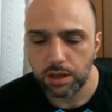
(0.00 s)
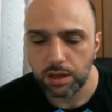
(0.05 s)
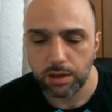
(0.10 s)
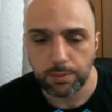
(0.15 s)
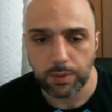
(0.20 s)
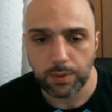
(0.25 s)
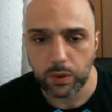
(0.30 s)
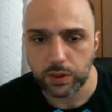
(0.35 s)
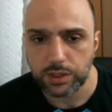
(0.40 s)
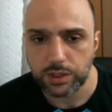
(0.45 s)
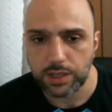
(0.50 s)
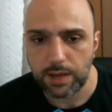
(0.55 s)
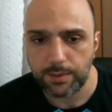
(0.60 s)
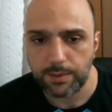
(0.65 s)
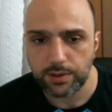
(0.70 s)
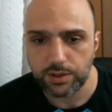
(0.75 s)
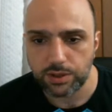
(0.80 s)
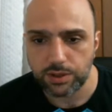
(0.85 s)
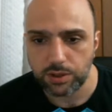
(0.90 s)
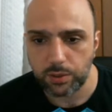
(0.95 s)
Bonus damage
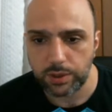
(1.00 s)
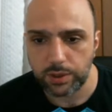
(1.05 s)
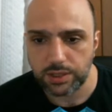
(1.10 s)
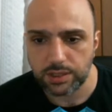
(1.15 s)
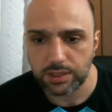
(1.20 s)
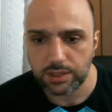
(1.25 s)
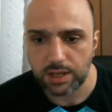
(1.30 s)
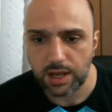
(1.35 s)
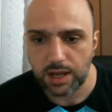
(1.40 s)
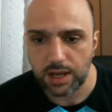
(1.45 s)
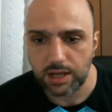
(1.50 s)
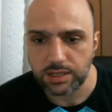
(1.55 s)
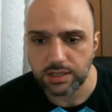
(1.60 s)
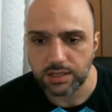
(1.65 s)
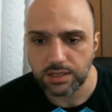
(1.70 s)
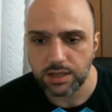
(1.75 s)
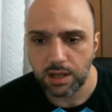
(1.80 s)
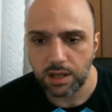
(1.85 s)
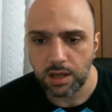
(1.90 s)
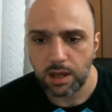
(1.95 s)
is always nice,
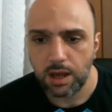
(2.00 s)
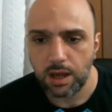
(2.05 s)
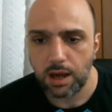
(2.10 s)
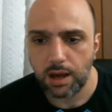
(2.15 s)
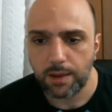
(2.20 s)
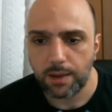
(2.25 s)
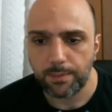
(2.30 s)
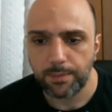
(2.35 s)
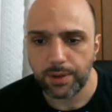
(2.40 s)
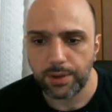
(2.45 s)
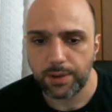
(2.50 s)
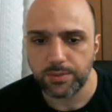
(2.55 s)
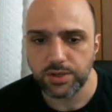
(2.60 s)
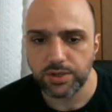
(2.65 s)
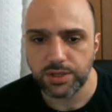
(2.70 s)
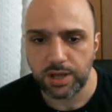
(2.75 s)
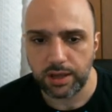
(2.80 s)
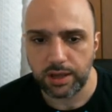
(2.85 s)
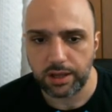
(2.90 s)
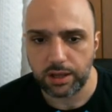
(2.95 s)
but I'm just
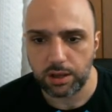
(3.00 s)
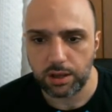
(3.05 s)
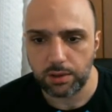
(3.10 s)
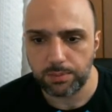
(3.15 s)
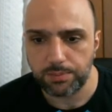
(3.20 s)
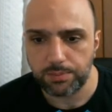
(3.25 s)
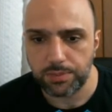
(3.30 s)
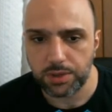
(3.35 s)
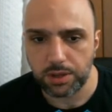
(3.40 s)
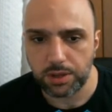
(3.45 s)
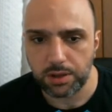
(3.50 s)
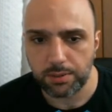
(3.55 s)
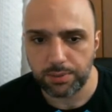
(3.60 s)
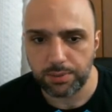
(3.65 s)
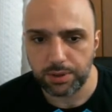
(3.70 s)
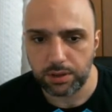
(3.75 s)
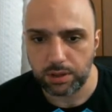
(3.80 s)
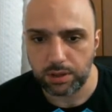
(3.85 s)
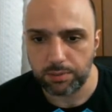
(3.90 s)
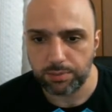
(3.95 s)
not like
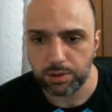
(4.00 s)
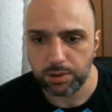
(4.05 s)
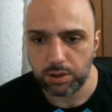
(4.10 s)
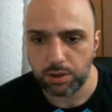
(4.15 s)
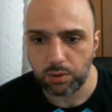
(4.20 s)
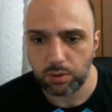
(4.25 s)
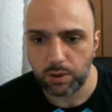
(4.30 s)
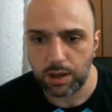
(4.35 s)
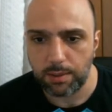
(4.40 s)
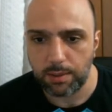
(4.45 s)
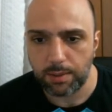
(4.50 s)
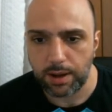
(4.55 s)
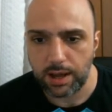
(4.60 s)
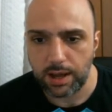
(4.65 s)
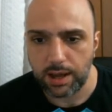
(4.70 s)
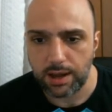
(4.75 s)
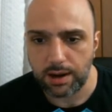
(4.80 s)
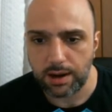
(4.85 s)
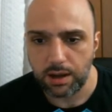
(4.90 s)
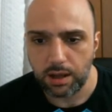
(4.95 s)
completely blown away by
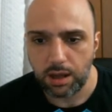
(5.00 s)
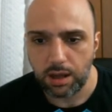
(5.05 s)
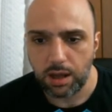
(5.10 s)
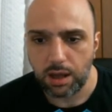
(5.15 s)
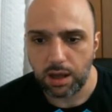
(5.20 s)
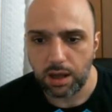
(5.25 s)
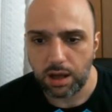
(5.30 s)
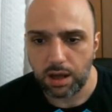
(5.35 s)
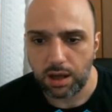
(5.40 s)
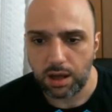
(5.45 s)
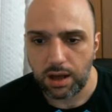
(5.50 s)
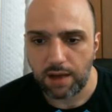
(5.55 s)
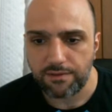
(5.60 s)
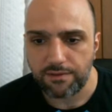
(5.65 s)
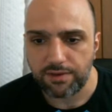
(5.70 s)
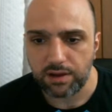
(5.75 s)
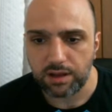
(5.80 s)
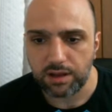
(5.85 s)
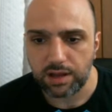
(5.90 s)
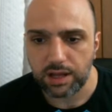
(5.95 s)
it. I
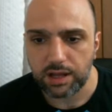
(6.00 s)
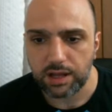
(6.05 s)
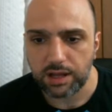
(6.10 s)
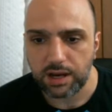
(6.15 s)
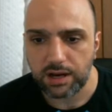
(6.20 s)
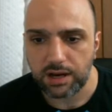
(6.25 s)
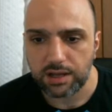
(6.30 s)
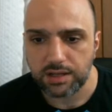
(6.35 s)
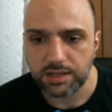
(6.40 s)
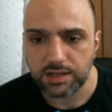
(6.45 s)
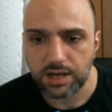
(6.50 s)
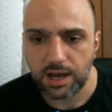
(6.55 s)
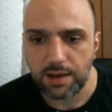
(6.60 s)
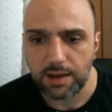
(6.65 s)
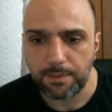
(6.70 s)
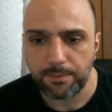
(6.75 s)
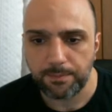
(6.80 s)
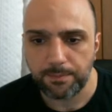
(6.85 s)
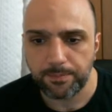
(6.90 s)
feel like a lot of the time,